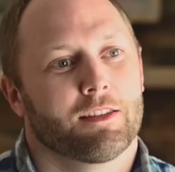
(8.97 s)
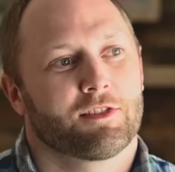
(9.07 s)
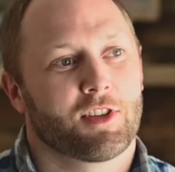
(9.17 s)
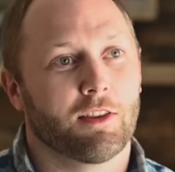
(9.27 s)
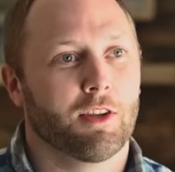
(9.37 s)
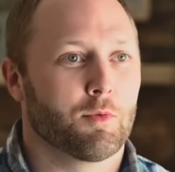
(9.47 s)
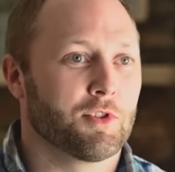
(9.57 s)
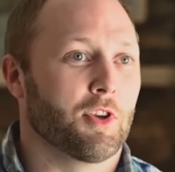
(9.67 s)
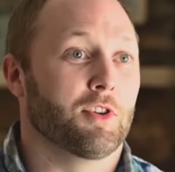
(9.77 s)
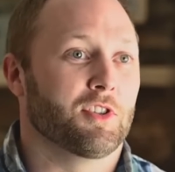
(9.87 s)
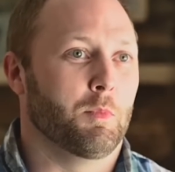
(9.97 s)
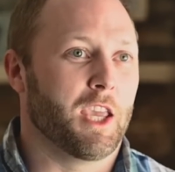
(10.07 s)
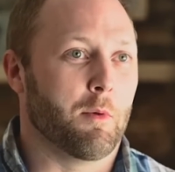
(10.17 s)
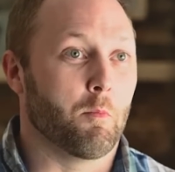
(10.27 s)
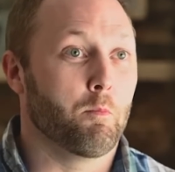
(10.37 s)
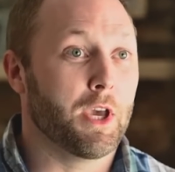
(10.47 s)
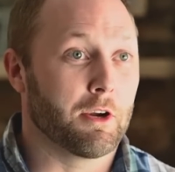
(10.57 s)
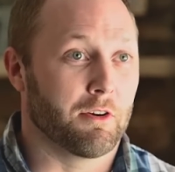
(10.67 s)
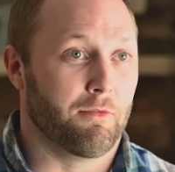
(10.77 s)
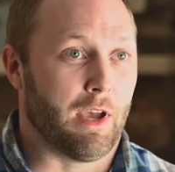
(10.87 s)
Suddenly, resiliency became a
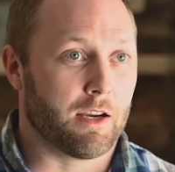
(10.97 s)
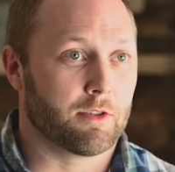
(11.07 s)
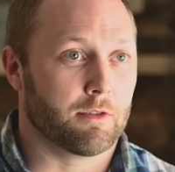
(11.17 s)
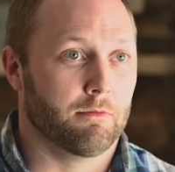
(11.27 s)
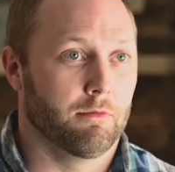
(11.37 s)
bigger factor.